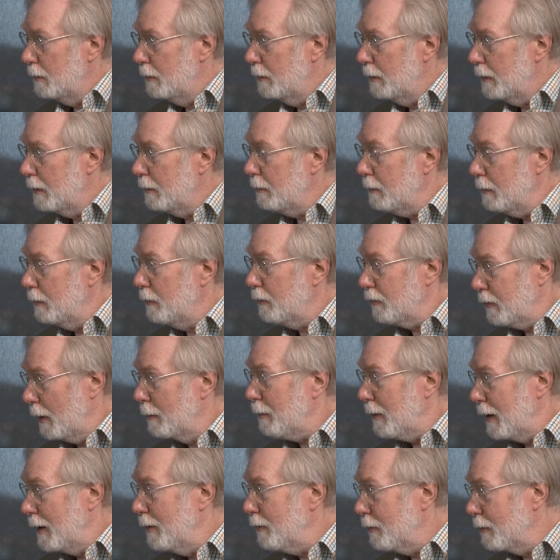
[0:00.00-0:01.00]
You know, in
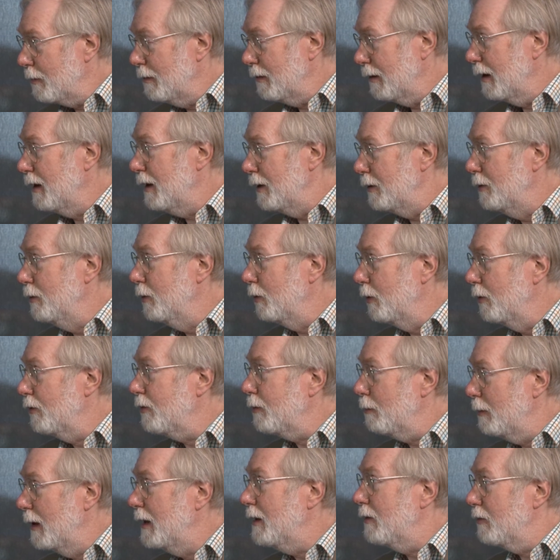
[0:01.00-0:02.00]
some countries like yours,
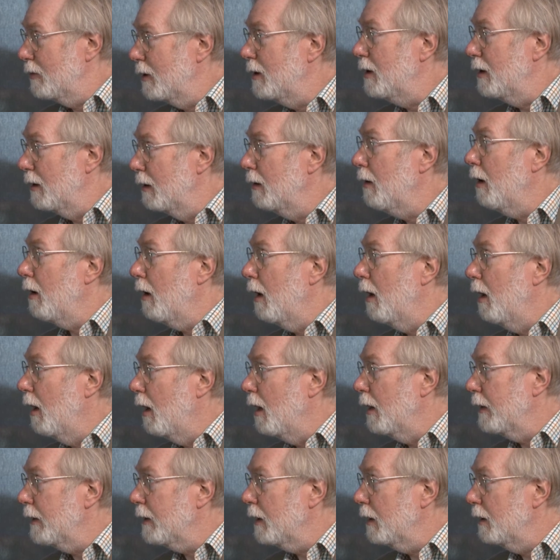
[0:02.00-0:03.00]
it makes it a lot
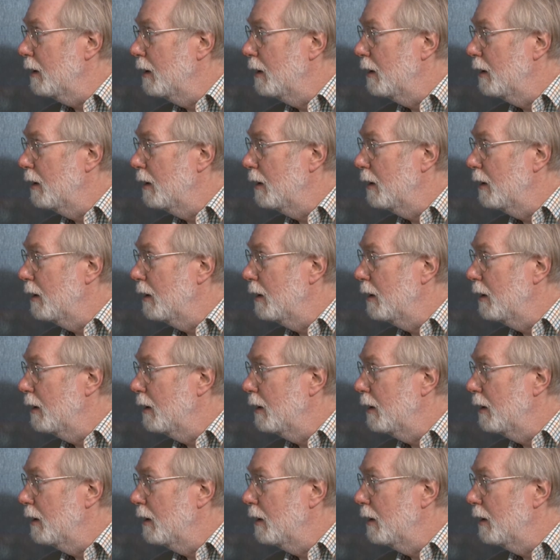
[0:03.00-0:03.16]
harder.